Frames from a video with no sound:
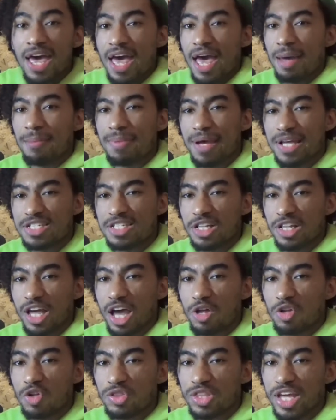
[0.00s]
And basically
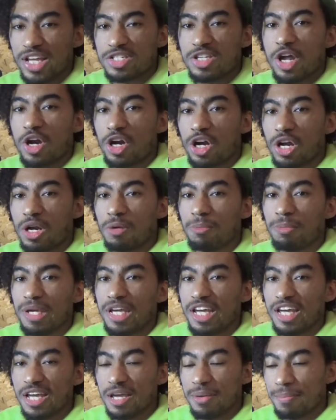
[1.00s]
other things that are going to
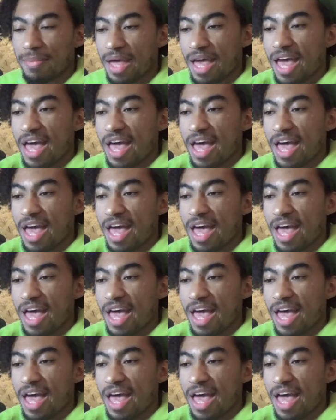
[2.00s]
be